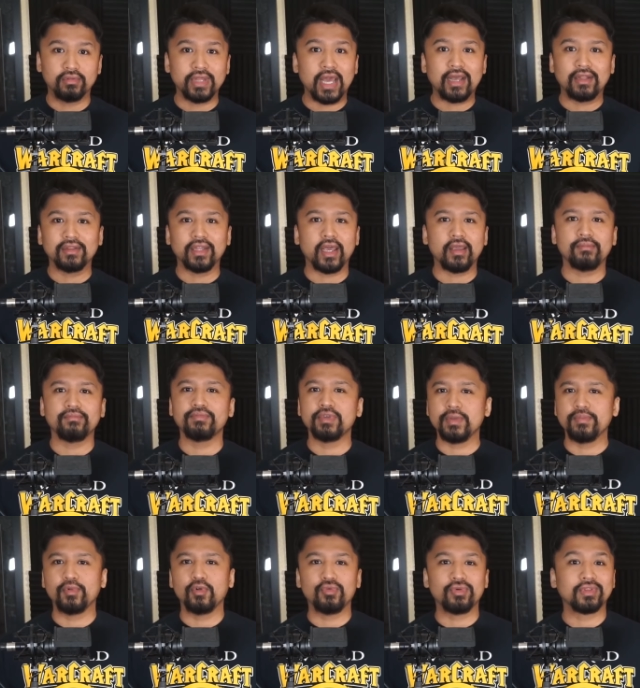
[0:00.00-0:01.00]
that let
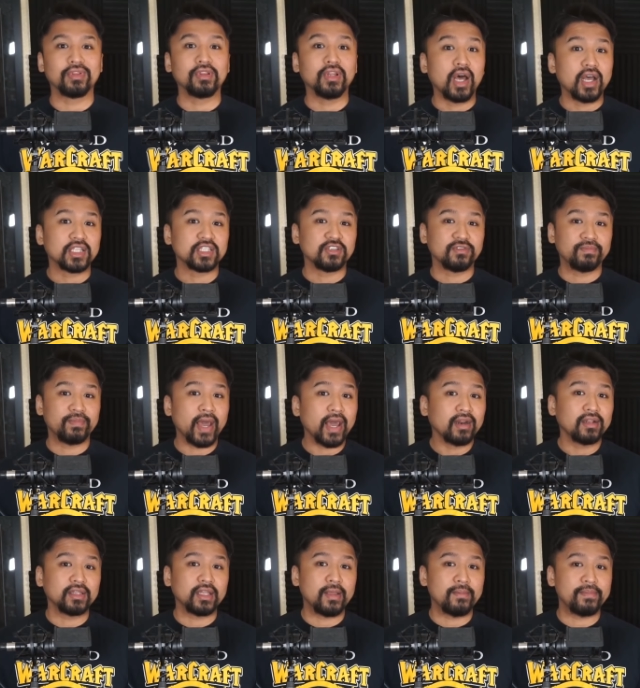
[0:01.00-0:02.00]
people with lots of
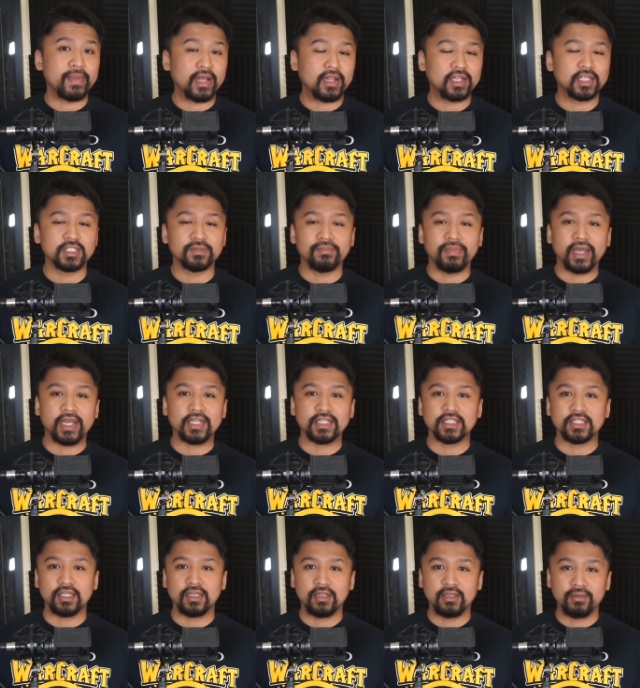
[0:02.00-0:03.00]
Battle.net balance buy
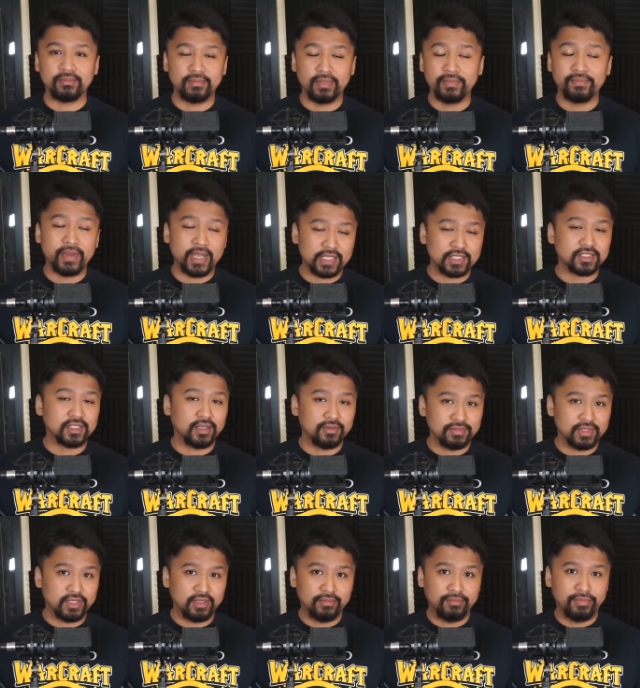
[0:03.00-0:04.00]

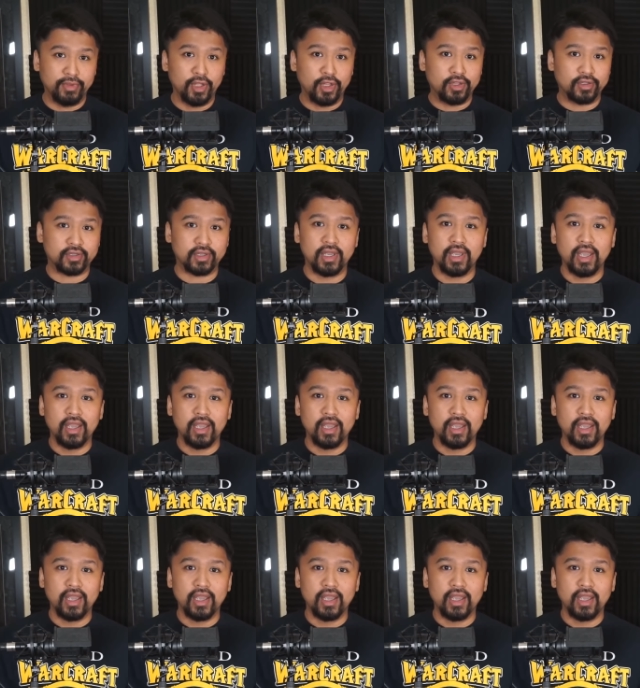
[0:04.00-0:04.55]
subs in bulk.